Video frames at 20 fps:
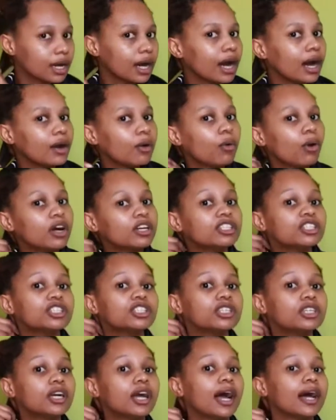I
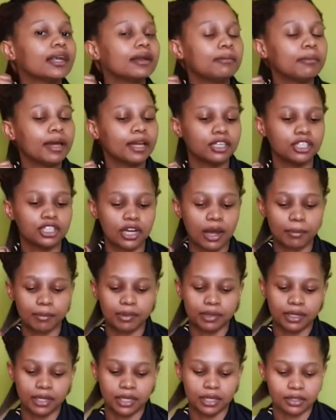watch anime in
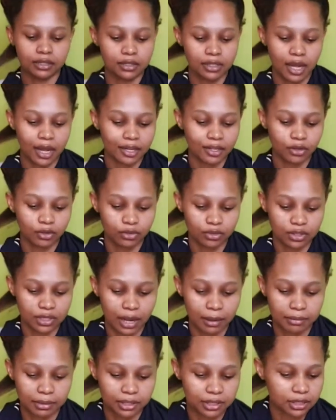Japanese. I don't
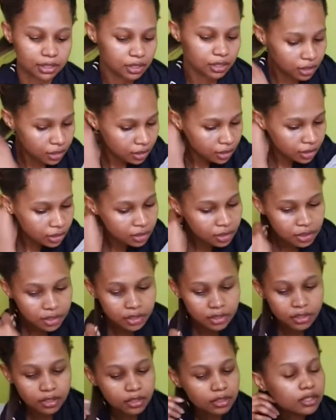dub it
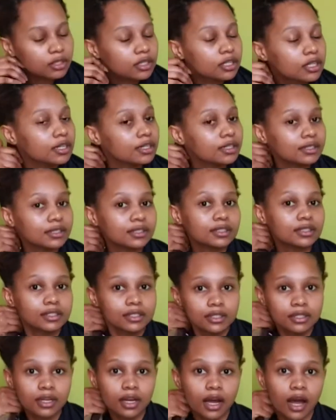because
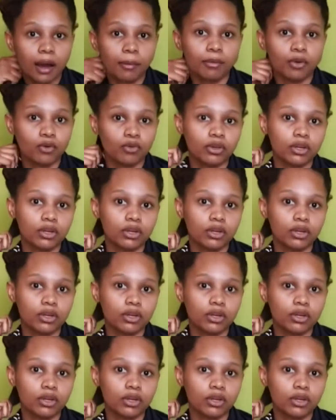I'm a